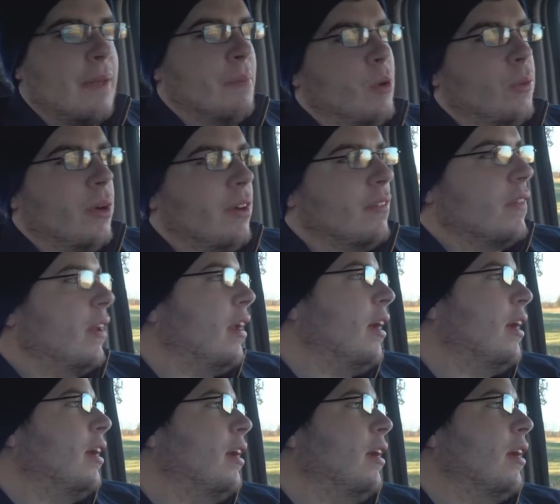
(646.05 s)
I'm at work
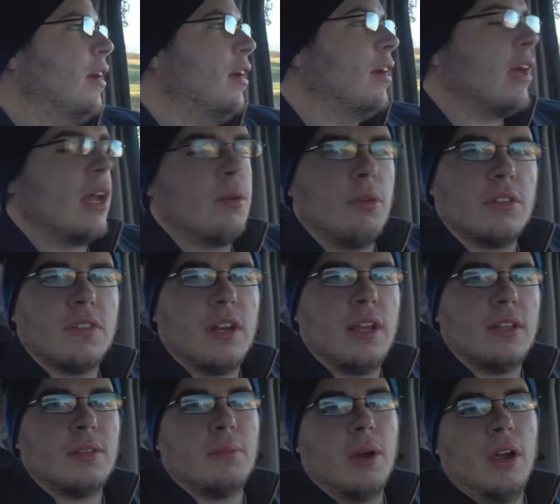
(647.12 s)
today, gotta work
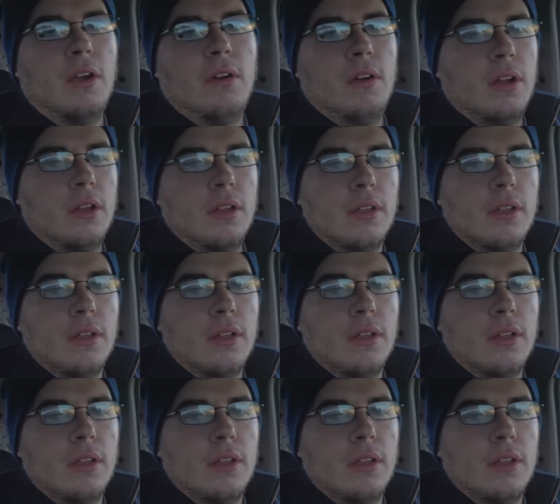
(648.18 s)
today and tomorrow.